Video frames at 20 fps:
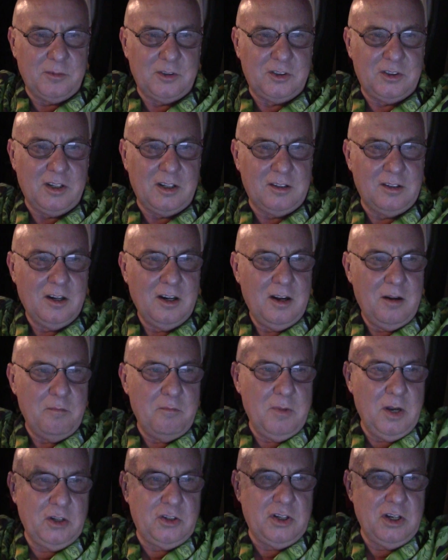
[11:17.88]
that said
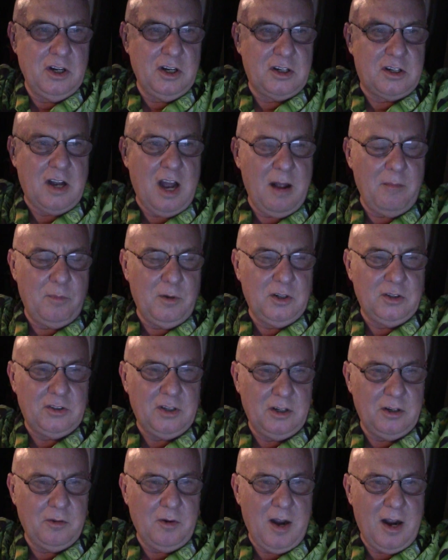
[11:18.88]
"Mission accomplished
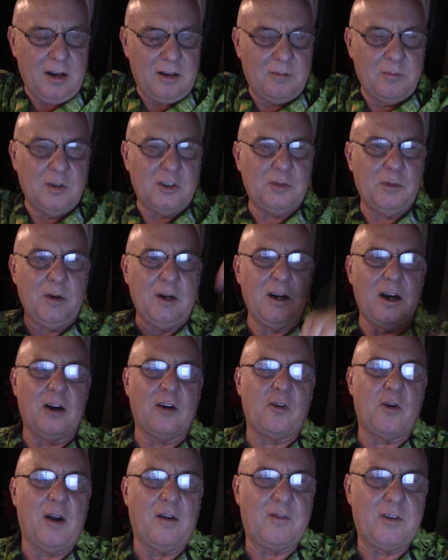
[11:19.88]
in Iraq." Must have been an
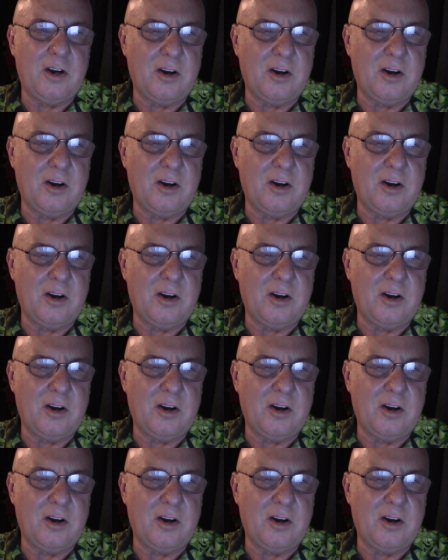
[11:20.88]
aircraft